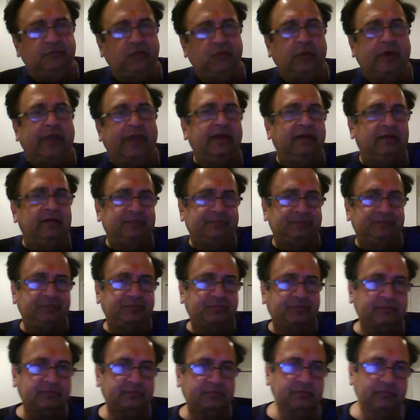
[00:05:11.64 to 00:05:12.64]
Okay,
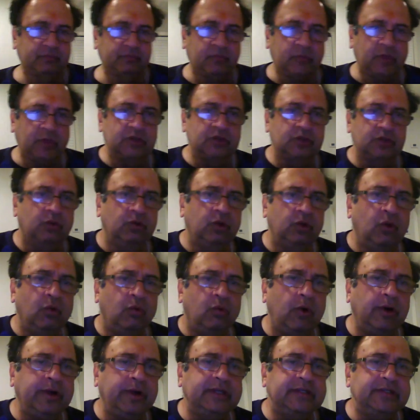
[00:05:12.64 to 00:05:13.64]
So
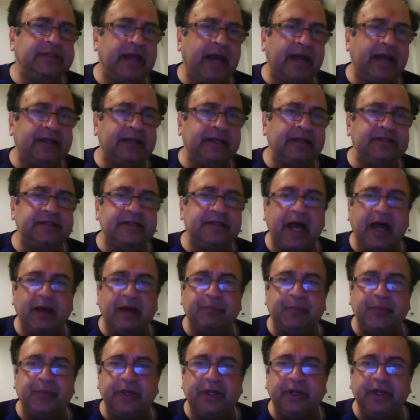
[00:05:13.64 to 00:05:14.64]
what exactly is
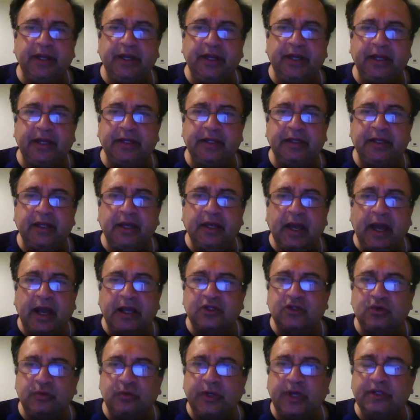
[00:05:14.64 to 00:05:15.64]
happening?
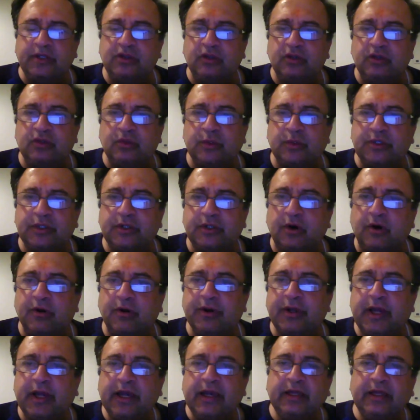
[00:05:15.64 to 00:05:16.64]
As soon as you switch it
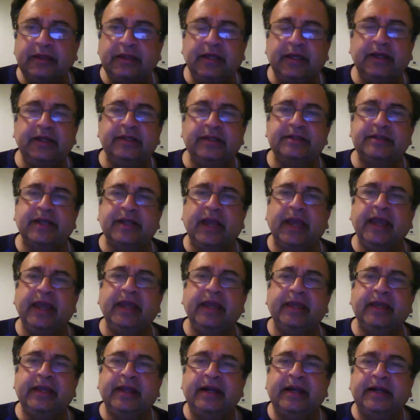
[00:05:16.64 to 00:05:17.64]
on, there is
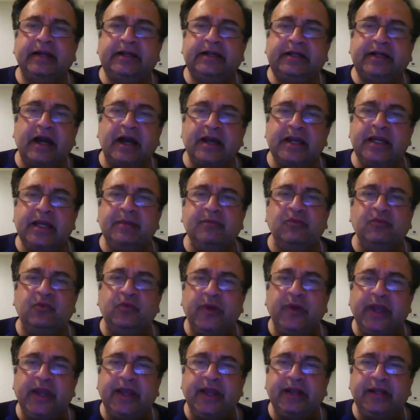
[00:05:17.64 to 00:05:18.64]
a time
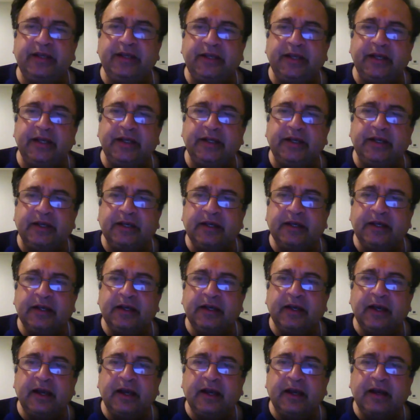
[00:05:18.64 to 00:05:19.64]
varying
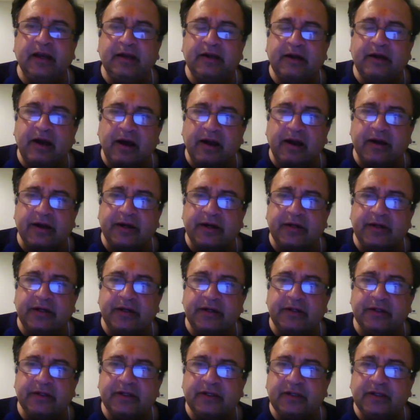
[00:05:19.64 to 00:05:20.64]

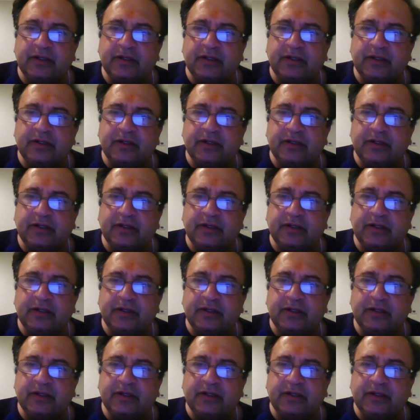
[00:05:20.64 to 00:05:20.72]
current